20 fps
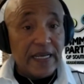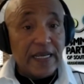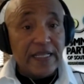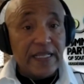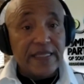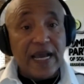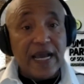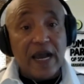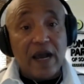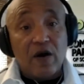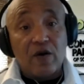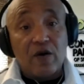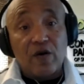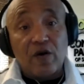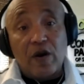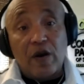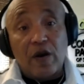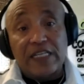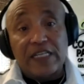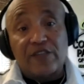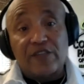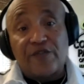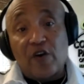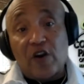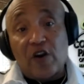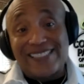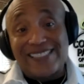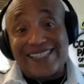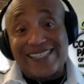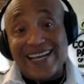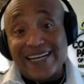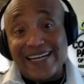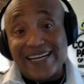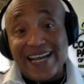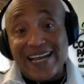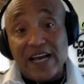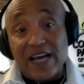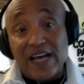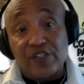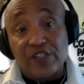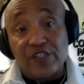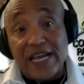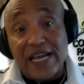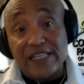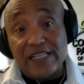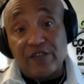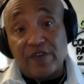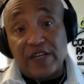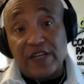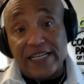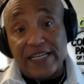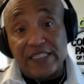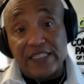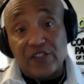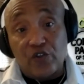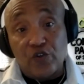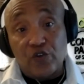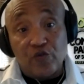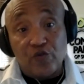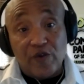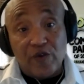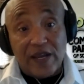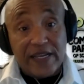Now, as far as technology as it relates to